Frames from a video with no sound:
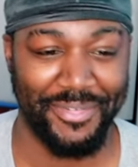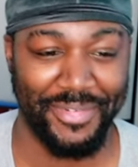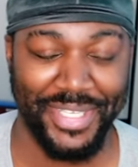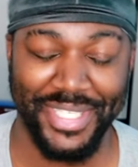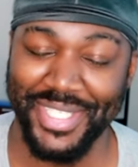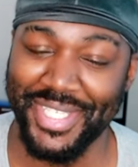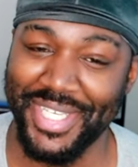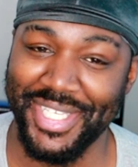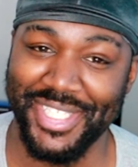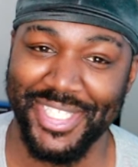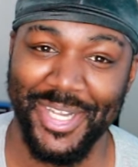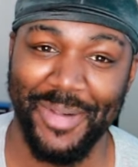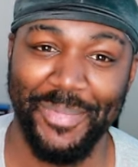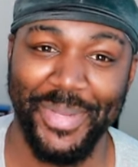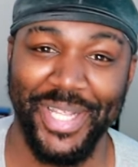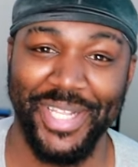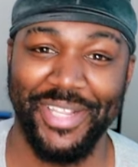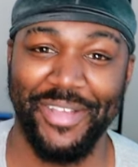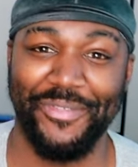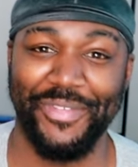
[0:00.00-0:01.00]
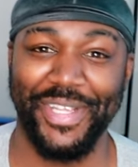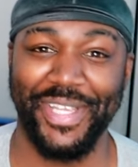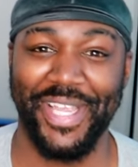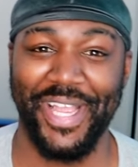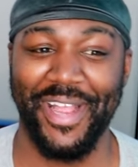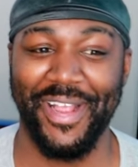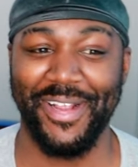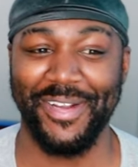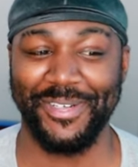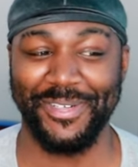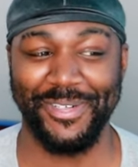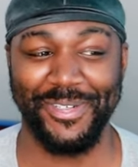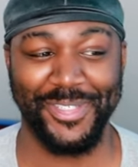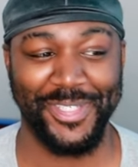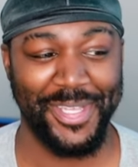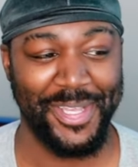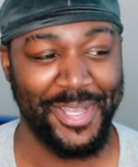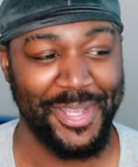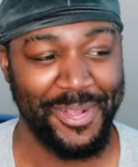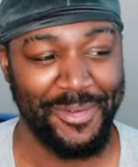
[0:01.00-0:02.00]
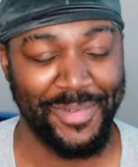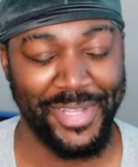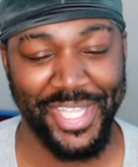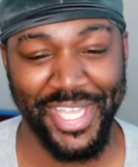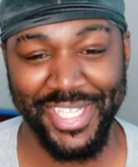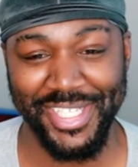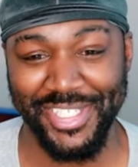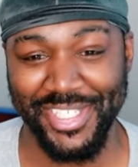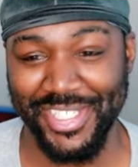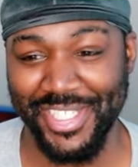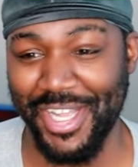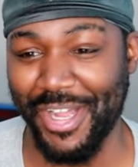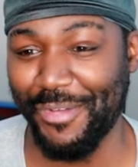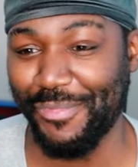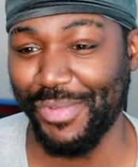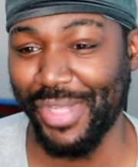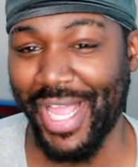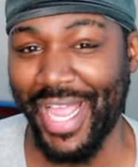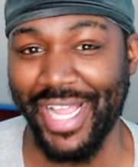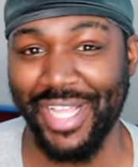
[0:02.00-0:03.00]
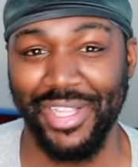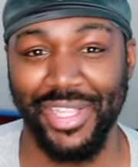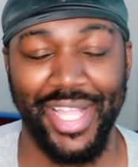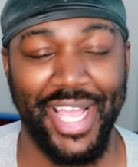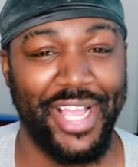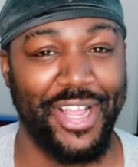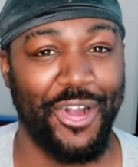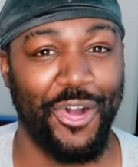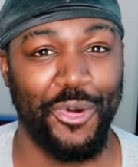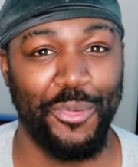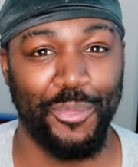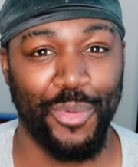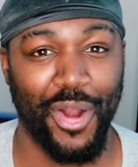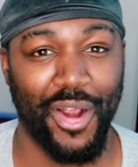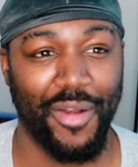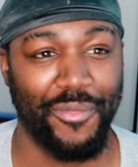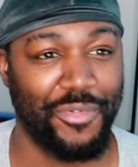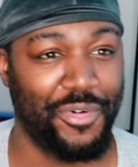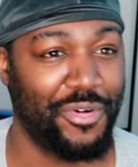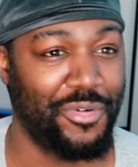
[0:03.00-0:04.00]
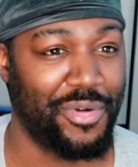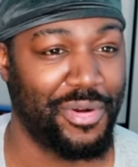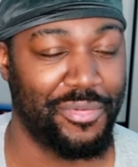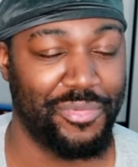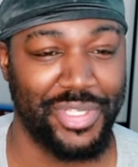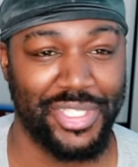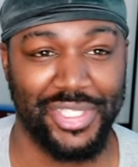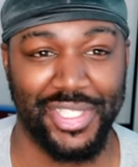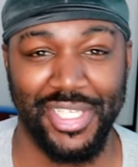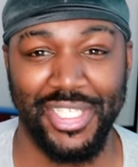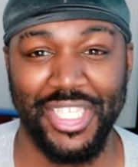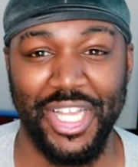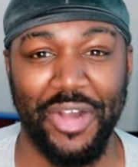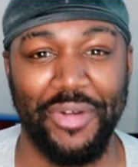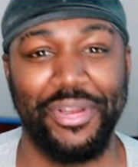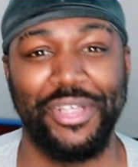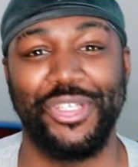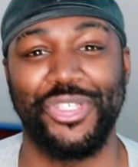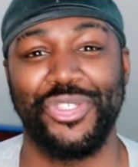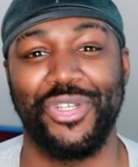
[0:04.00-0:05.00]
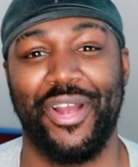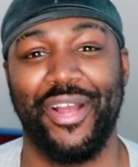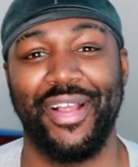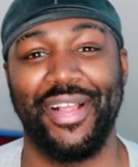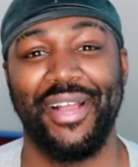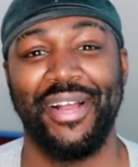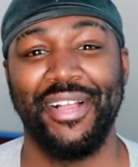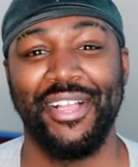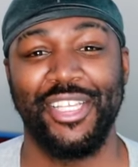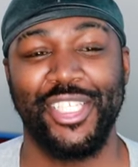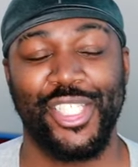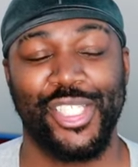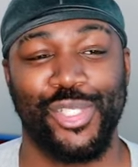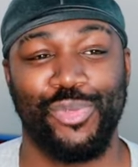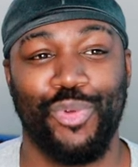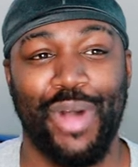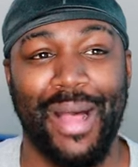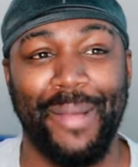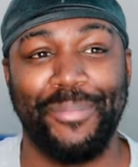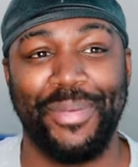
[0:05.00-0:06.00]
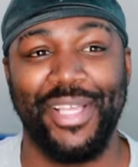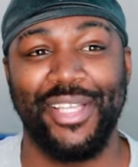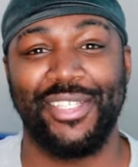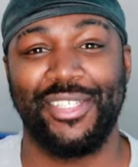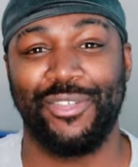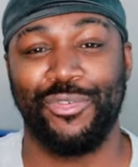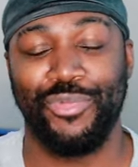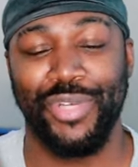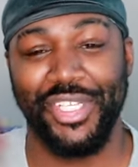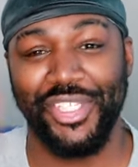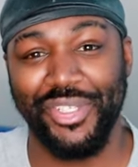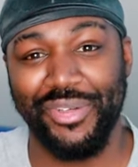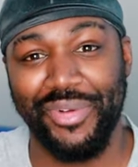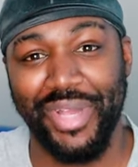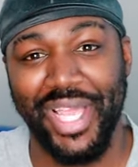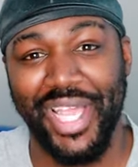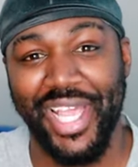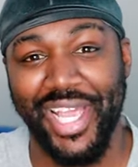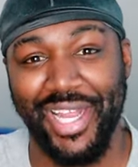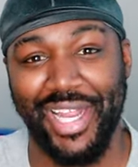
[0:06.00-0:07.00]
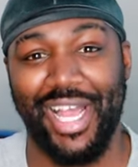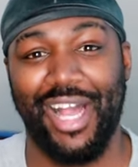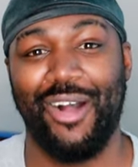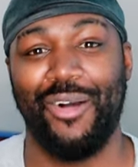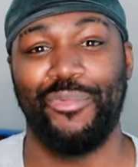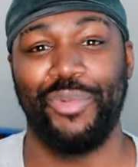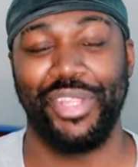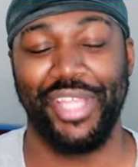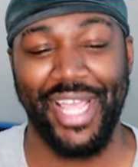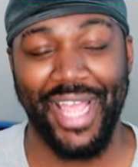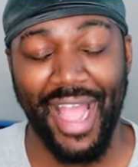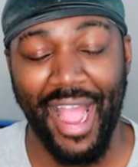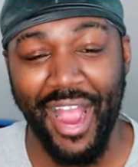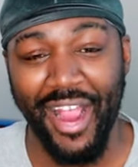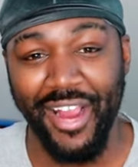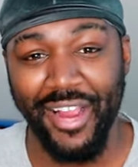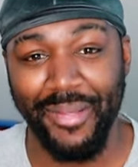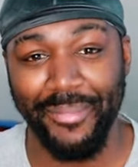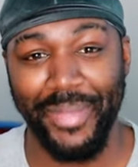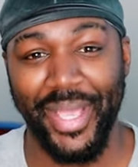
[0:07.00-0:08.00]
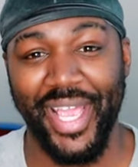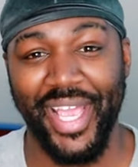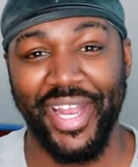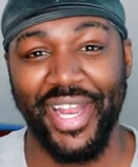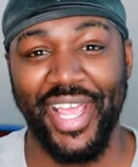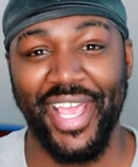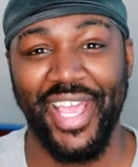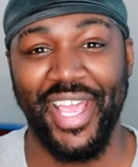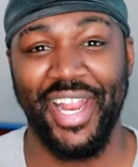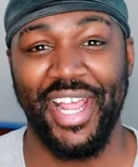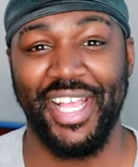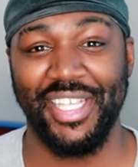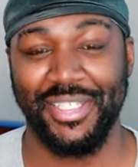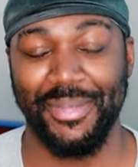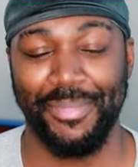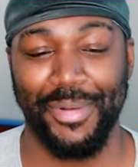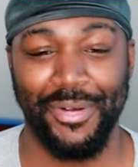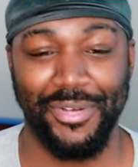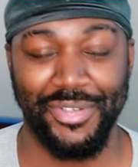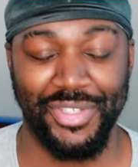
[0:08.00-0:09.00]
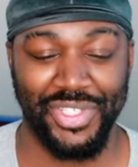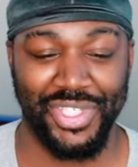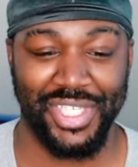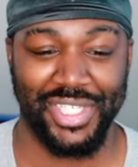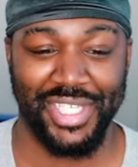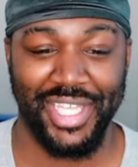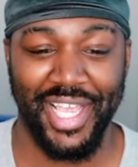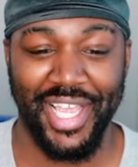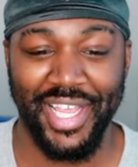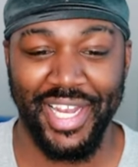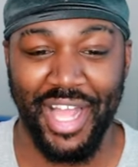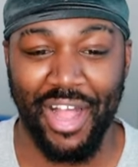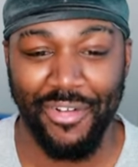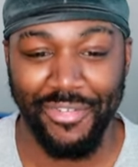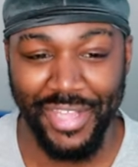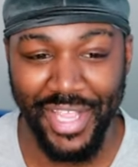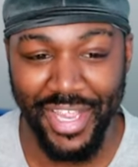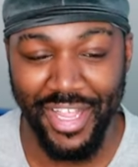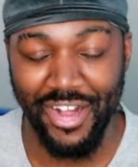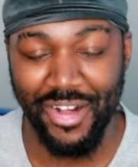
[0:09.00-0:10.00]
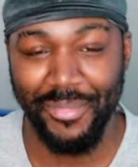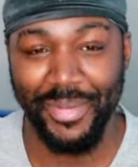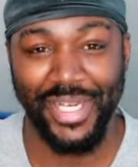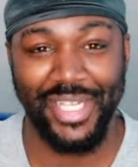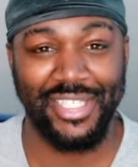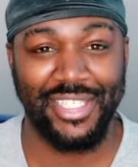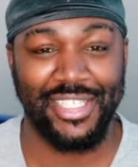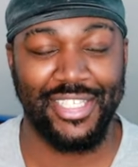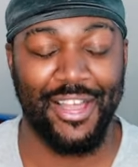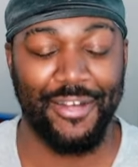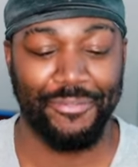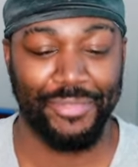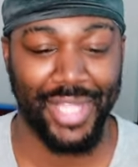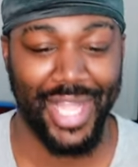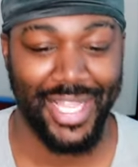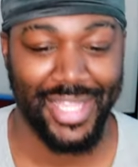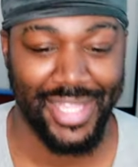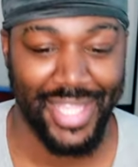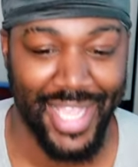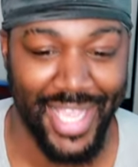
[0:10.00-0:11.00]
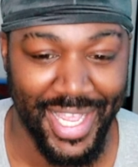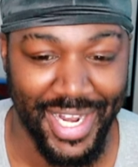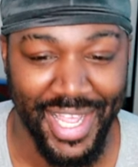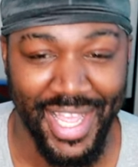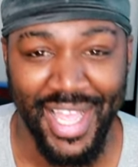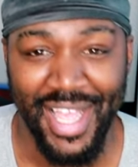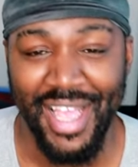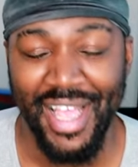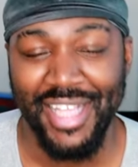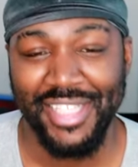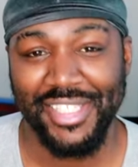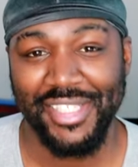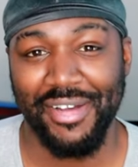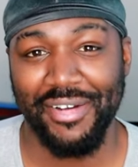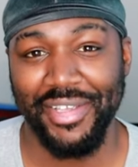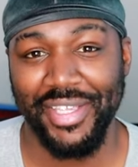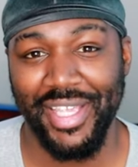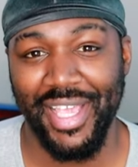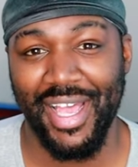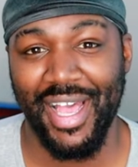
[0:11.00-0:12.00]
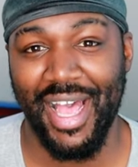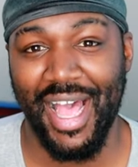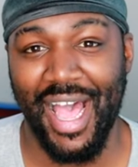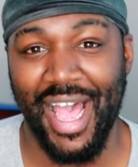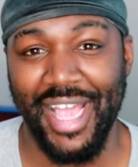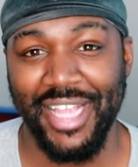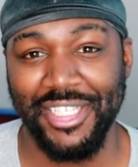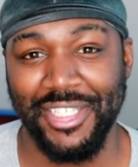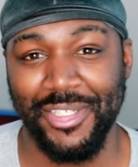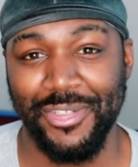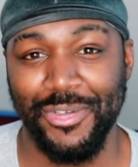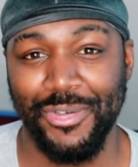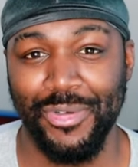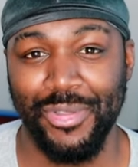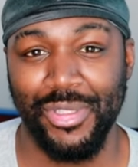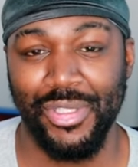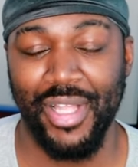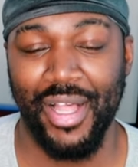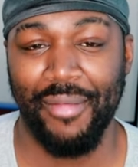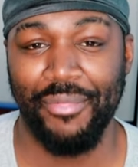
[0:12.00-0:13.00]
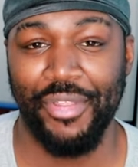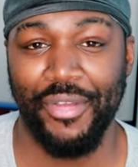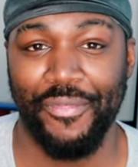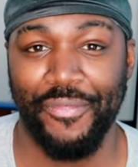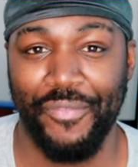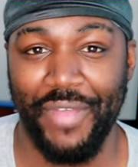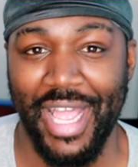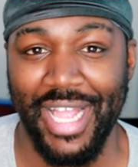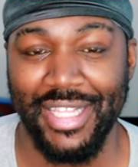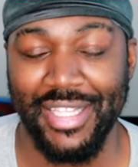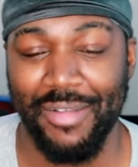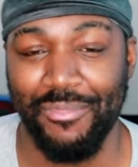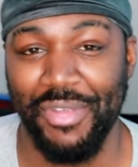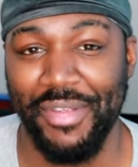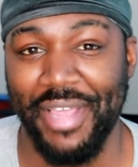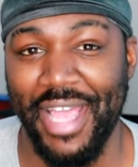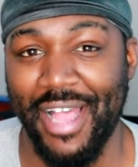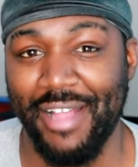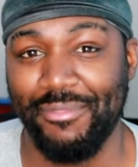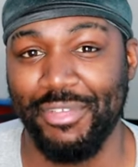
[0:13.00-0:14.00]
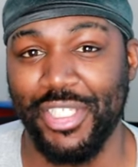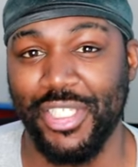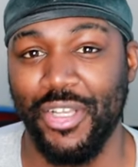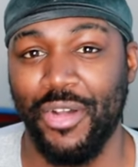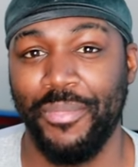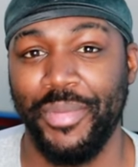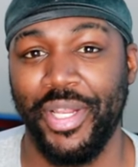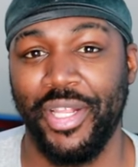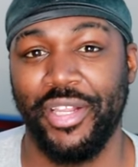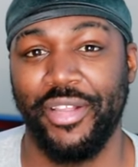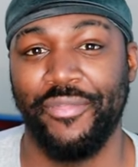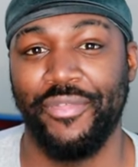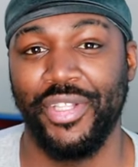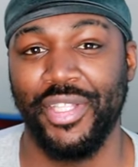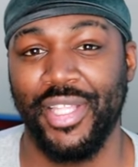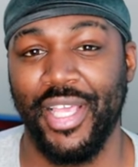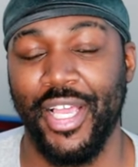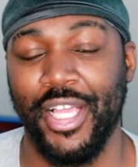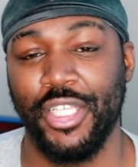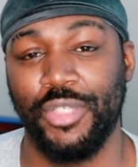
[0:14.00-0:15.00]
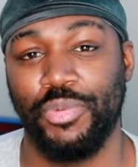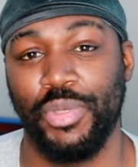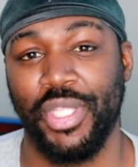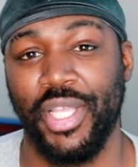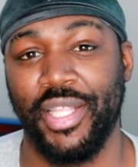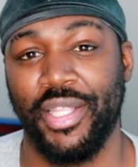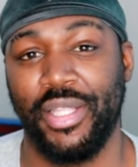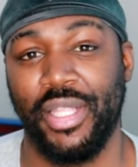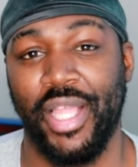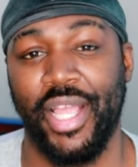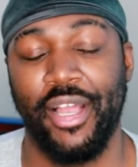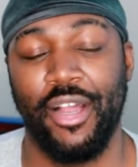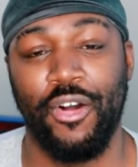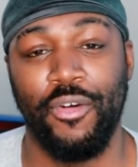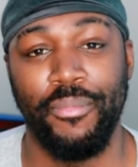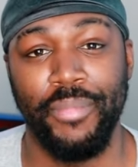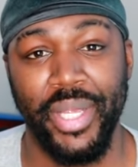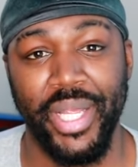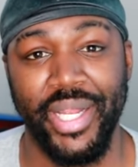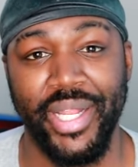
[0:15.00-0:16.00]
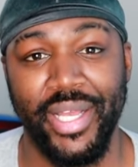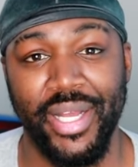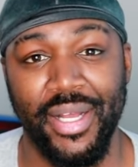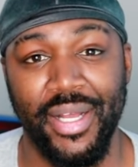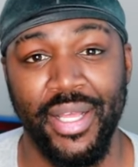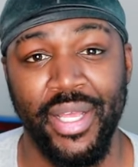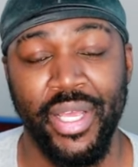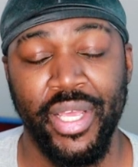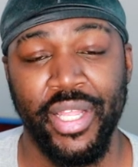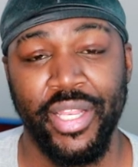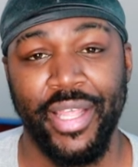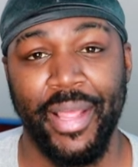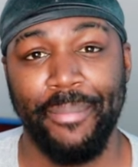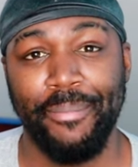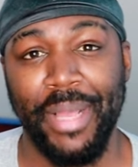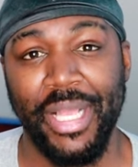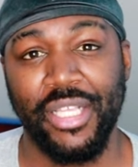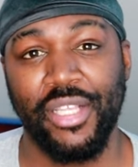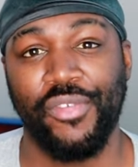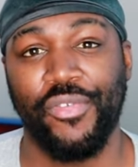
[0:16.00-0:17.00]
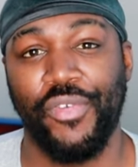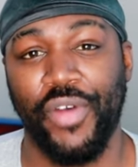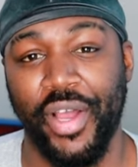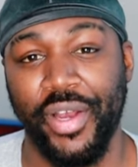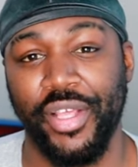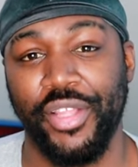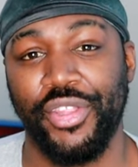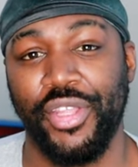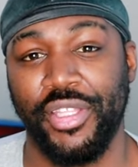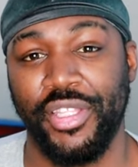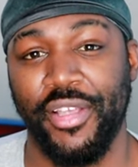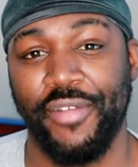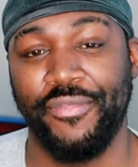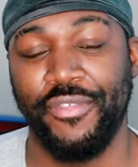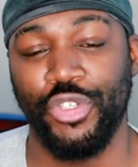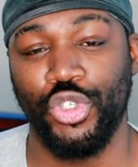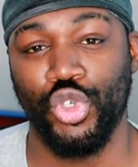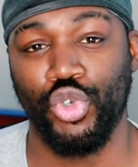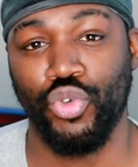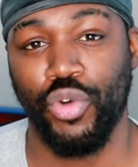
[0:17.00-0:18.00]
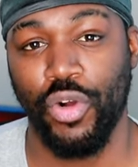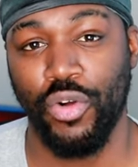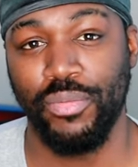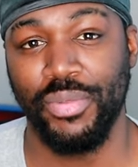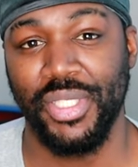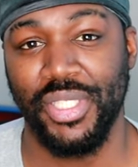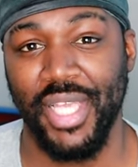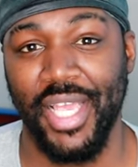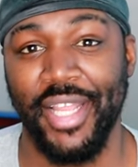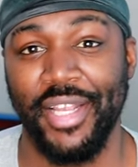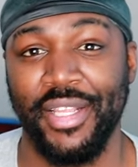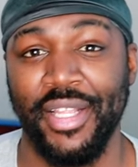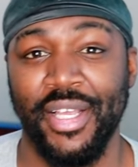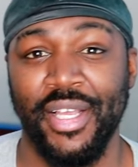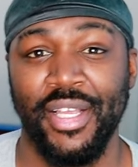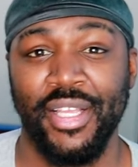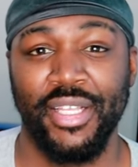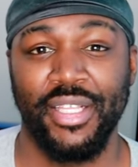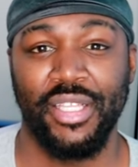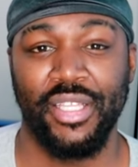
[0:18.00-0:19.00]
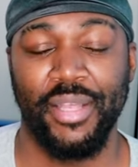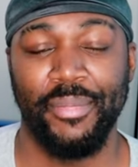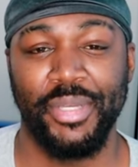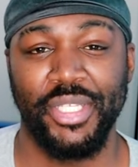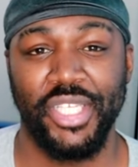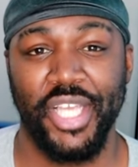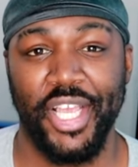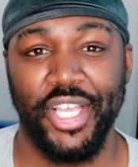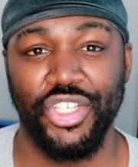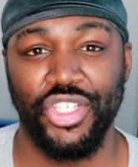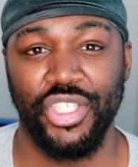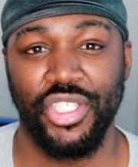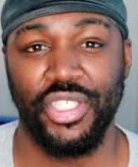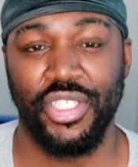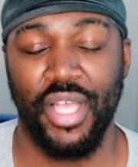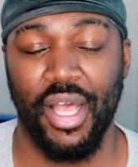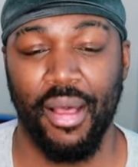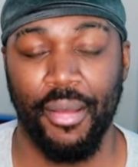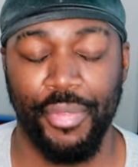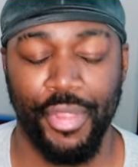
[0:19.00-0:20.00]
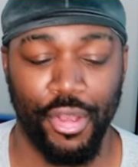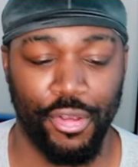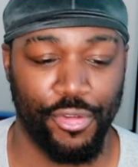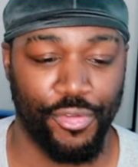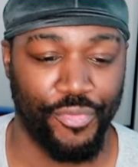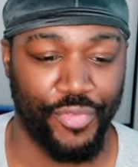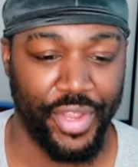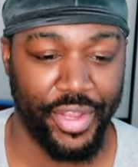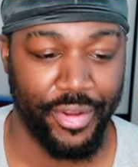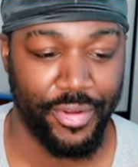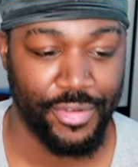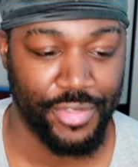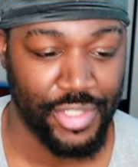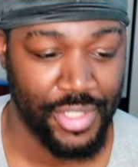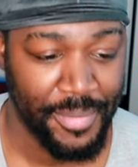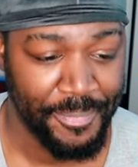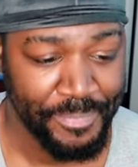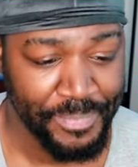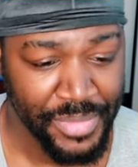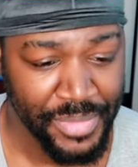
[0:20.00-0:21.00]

We see so many different characters characters within stuff like Lego Marvel, where we see Tony Stark swap his original head out with a Iron Man head as opposed to just taking off the helmet and stuff like that. So yeah, I do love the fact that we have so many different things within Lego media that makes fun of the different tropes and limitations of those figures.